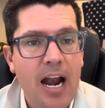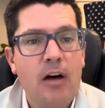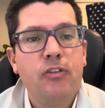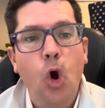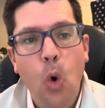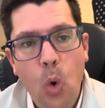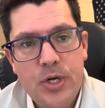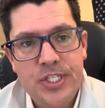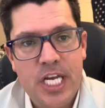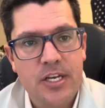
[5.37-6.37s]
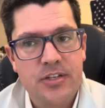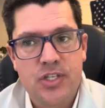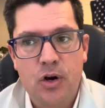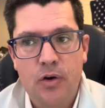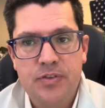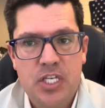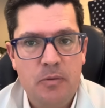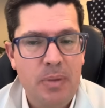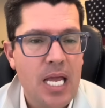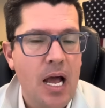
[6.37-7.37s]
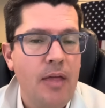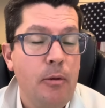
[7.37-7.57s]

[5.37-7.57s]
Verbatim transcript: of course, he deserves to be on